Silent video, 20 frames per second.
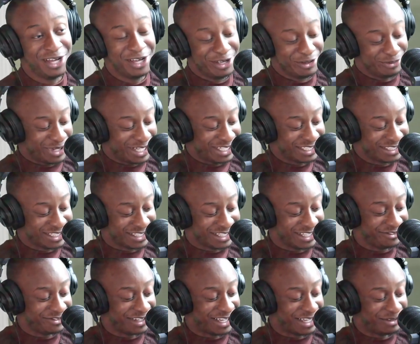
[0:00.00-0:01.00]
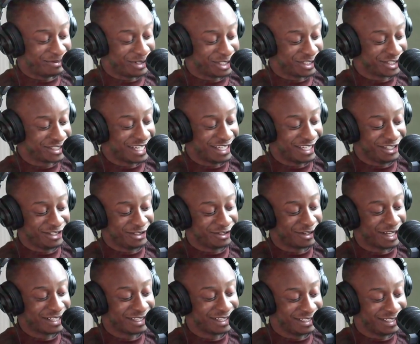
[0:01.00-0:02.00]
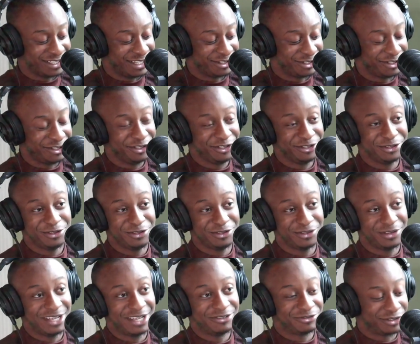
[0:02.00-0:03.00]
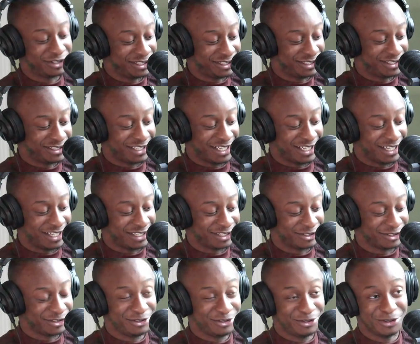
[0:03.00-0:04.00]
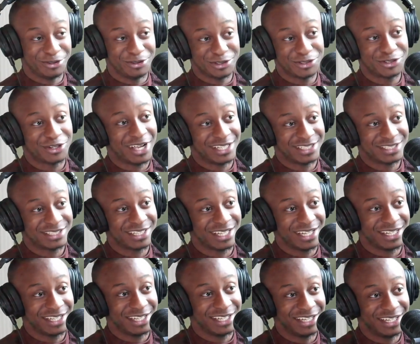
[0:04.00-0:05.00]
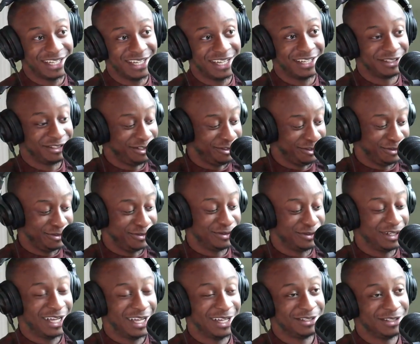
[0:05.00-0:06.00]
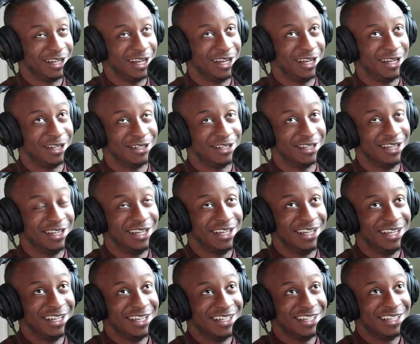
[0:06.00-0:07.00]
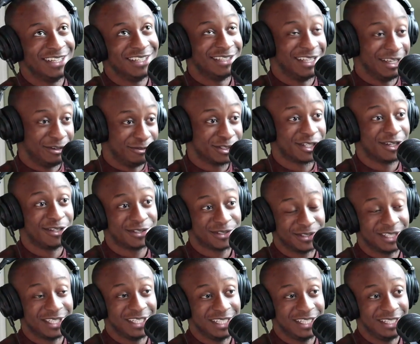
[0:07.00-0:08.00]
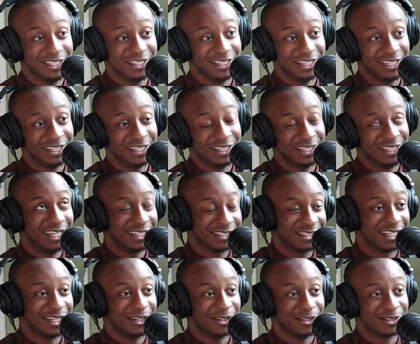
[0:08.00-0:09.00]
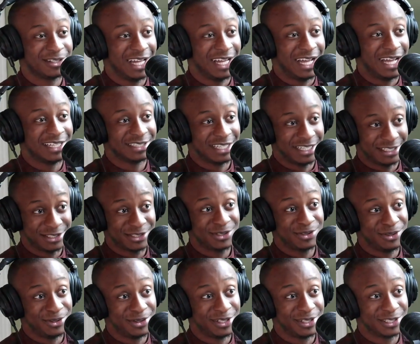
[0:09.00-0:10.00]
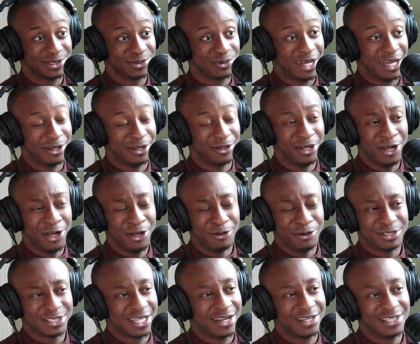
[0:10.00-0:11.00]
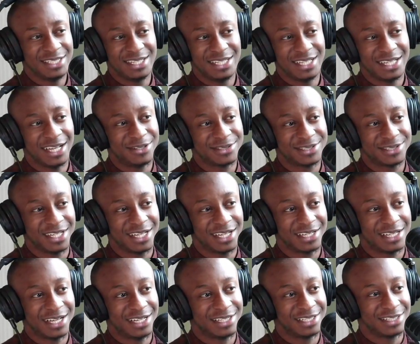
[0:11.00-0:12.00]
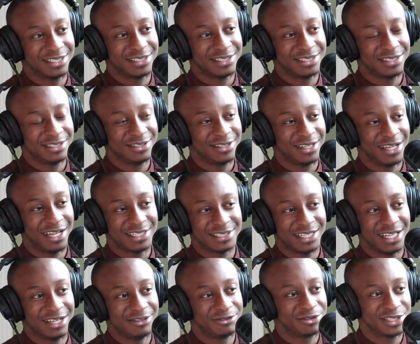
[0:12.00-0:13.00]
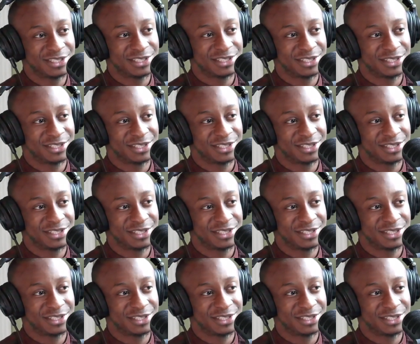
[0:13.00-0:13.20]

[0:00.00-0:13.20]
So basically, if I'm understanding you correctly, you leveraged Google Translate. You there was also the ESL class at school as well. Was there anything else that kind of you guys leveraged?